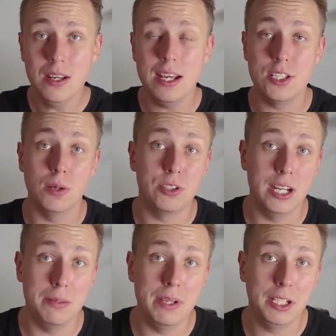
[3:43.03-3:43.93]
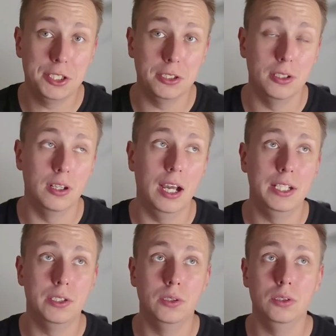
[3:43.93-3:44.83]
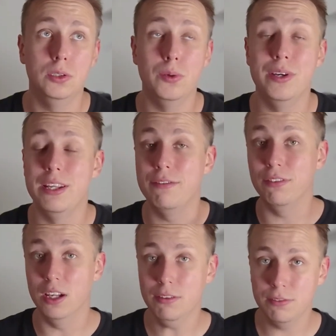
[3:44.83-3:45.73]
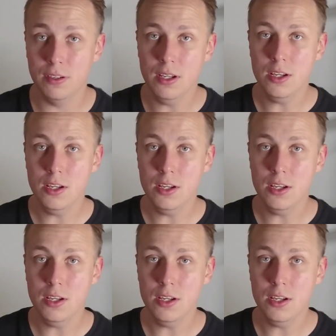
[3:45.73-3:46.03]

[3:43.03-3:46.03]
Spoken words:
And so I'm trying to make sure I don't do any fluff.